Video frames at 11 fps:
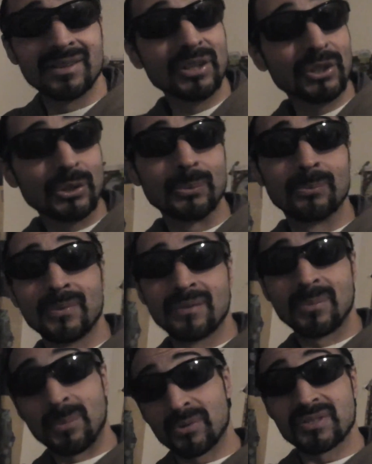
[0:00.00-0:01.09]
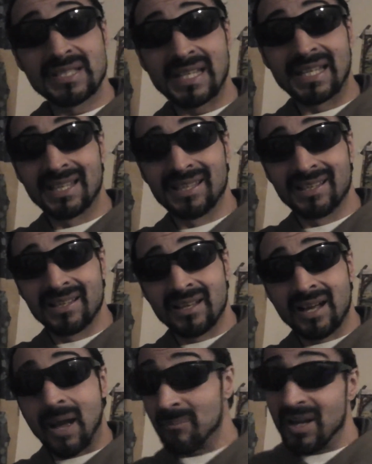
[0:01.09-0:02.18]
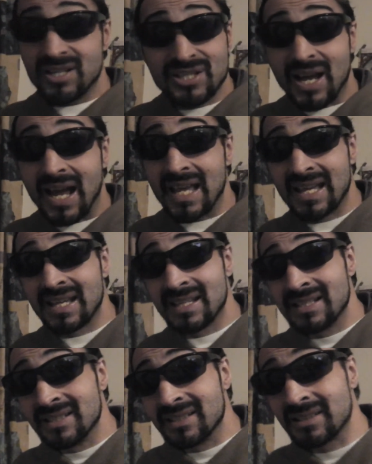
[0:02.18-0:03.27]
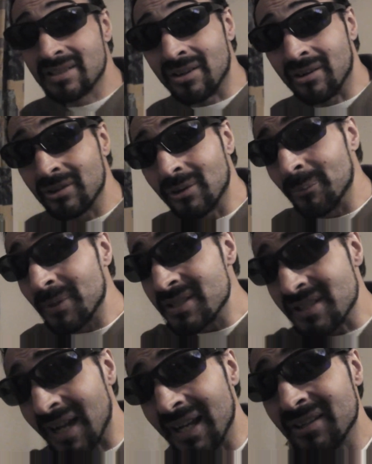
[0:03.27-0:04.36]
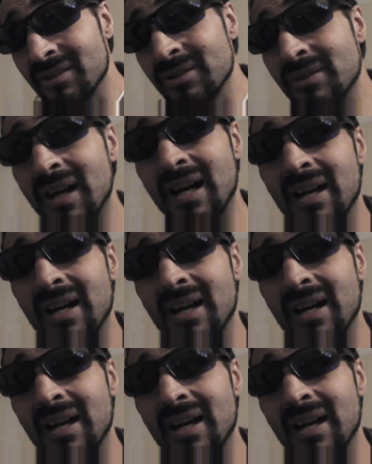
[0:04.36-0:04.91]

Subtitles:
YouTube, people see. I'm not shy, so don't be shy to